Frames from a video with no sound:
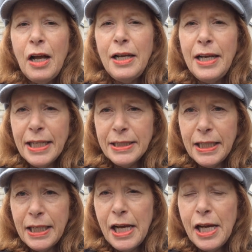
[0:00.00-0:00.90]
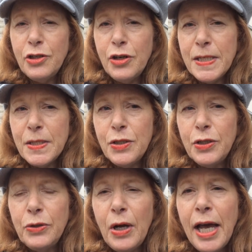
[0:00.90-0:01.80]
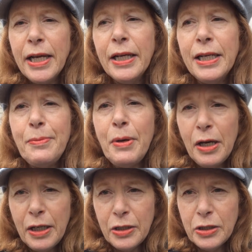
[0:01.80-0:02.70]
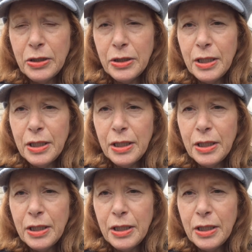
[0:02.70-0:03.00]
a letter addressed to Angela Merkel,